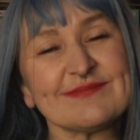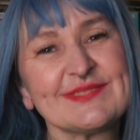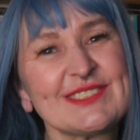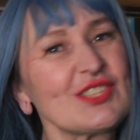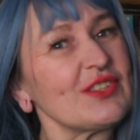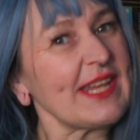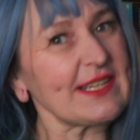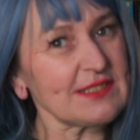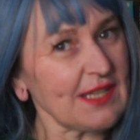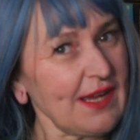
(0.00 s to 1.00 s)
Until
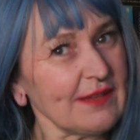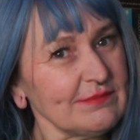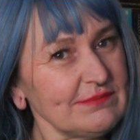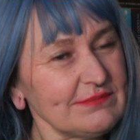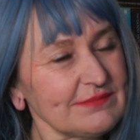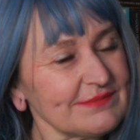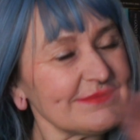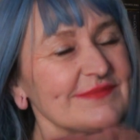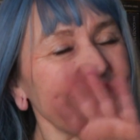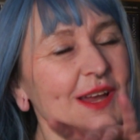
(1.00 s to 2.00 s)
next time.
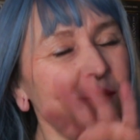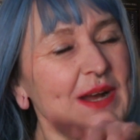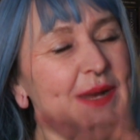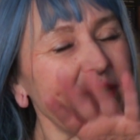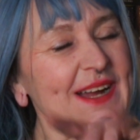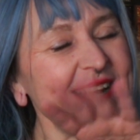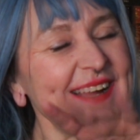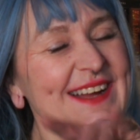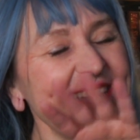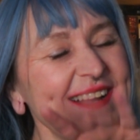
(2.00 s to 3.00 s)
Bye bye.